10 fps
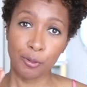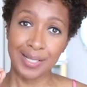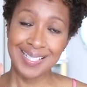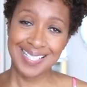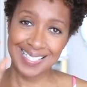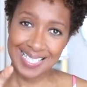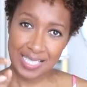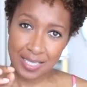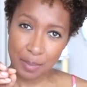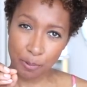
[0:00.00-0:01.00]
prints,
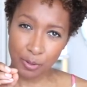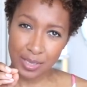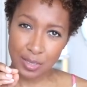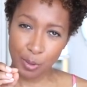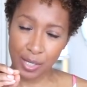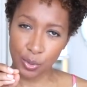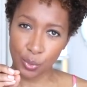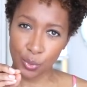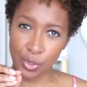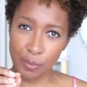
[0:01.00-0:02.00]
ditzy prints, what I
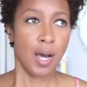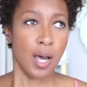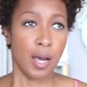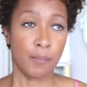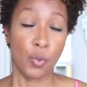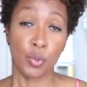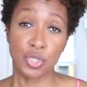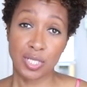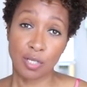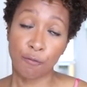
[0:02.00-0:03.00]
call them, um, or
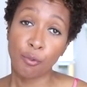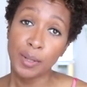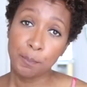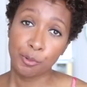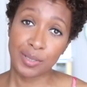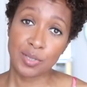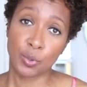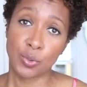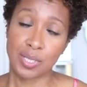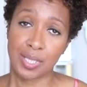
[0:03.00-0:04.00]
just avoid prints
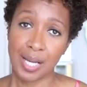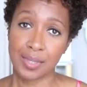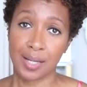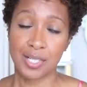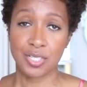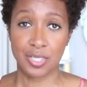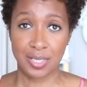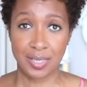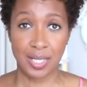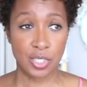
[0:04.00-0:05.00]
altogether and you
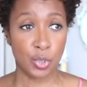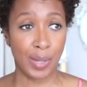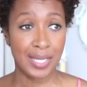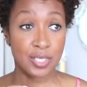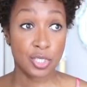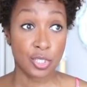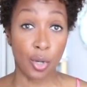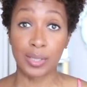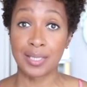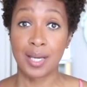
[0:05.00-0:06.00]
just stick to a
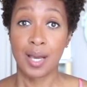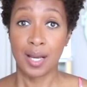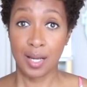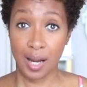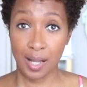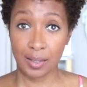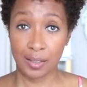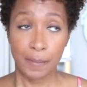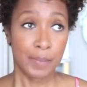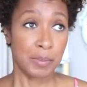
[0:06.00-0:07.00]
solid
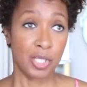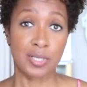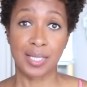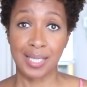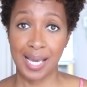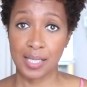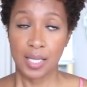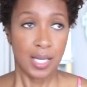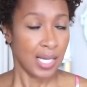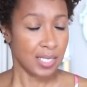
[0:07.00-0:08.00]
color because again,
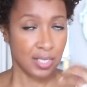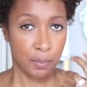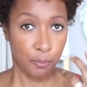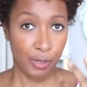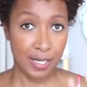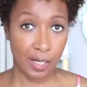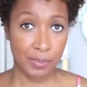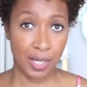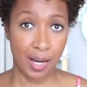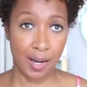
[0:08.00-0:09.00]
it doesn't break
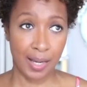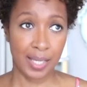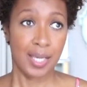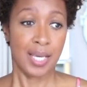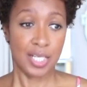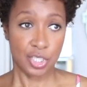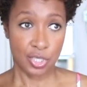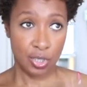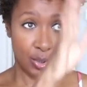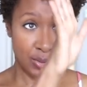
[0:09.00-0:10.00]
up the eye. It
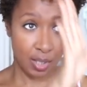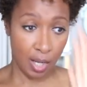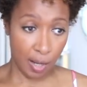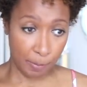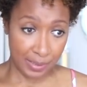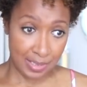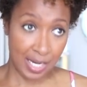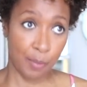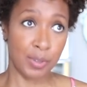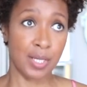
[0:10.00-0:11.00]
just goes up and
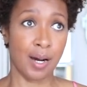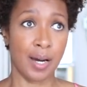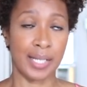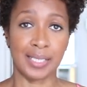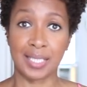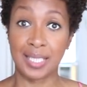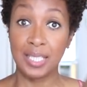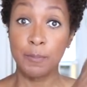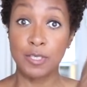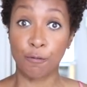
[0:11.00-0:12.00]
down with the eye and it
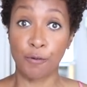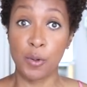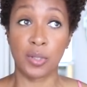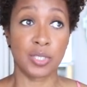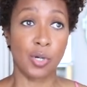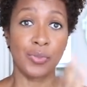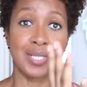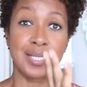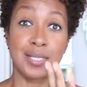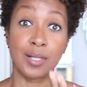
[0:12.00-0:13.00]
keeps the focus on the
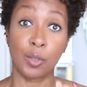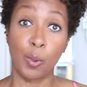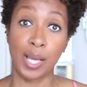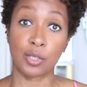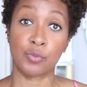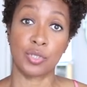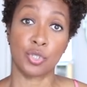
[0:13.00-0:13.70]
silhouette of the